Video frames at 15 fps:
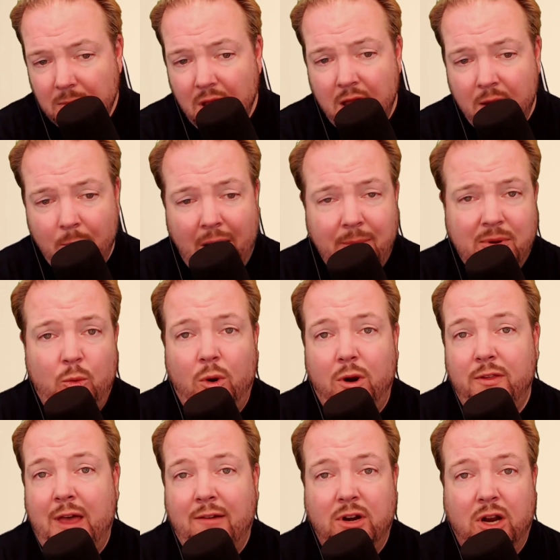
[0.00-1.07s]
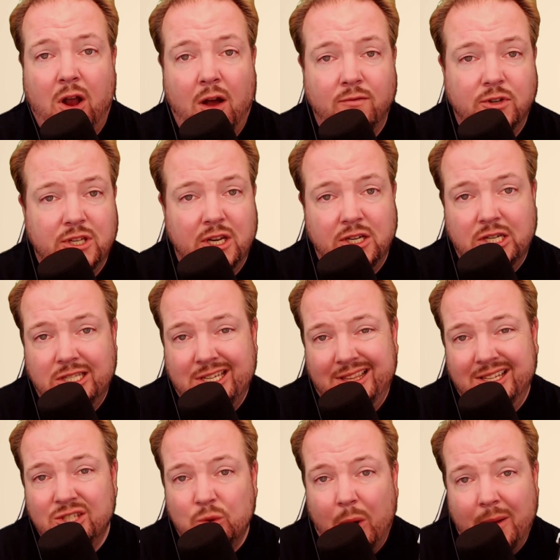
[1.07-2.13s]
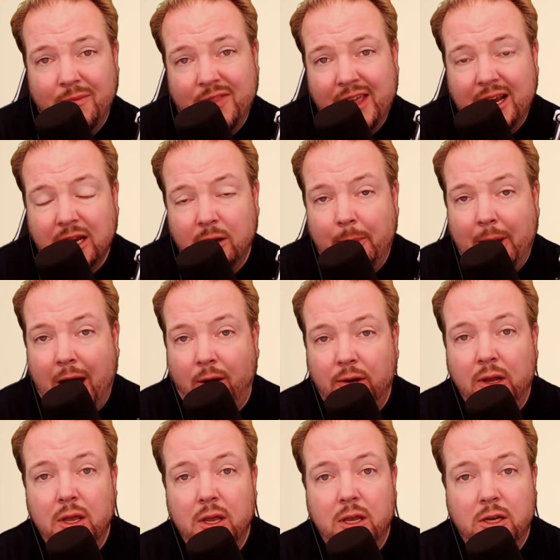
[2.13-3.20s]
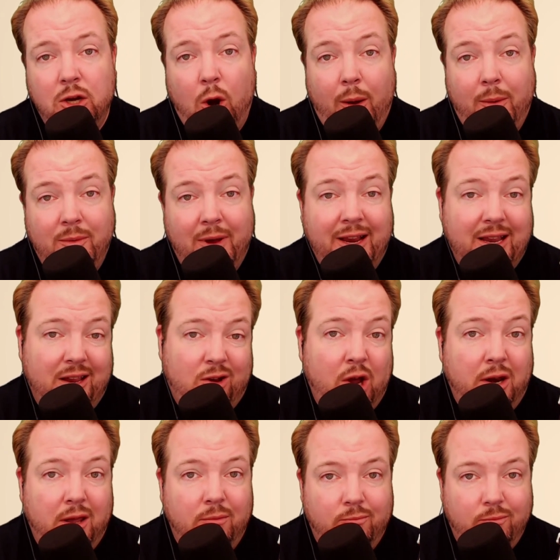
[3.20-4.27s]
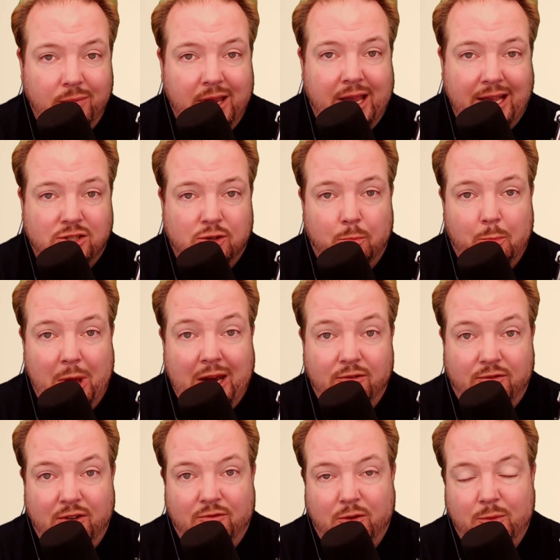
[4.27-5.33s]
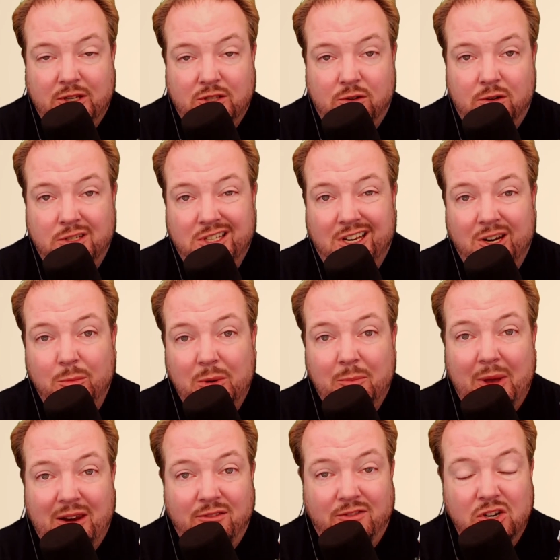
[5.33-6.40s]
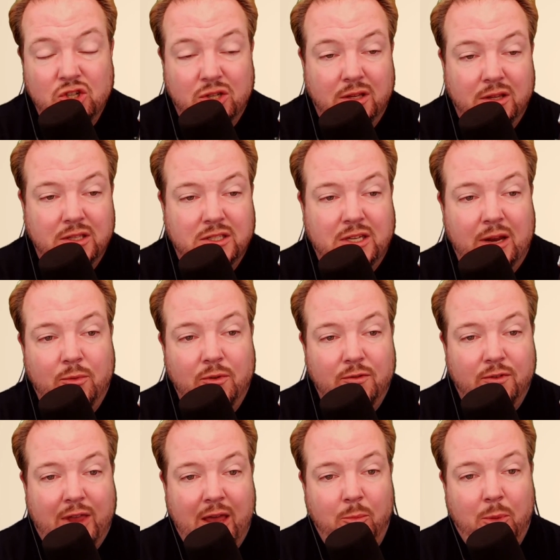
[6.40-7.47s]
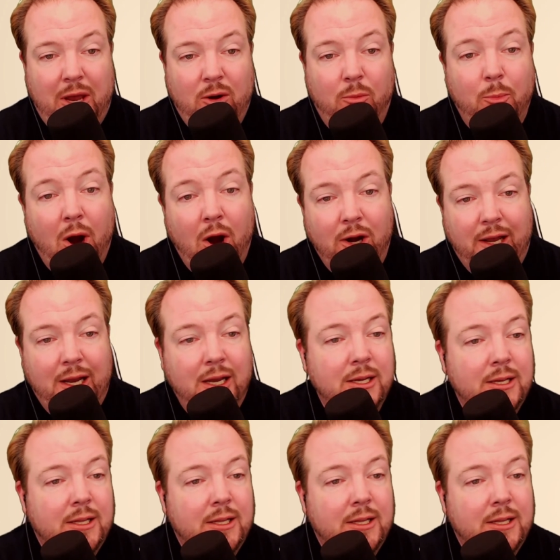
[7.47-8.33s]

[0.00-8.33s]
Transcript: it might be worth having a conversation. Say, this is what I'm thinking about. Am I going to gain some benefit from this, or is it going to be beneficial in this type of campaign or party?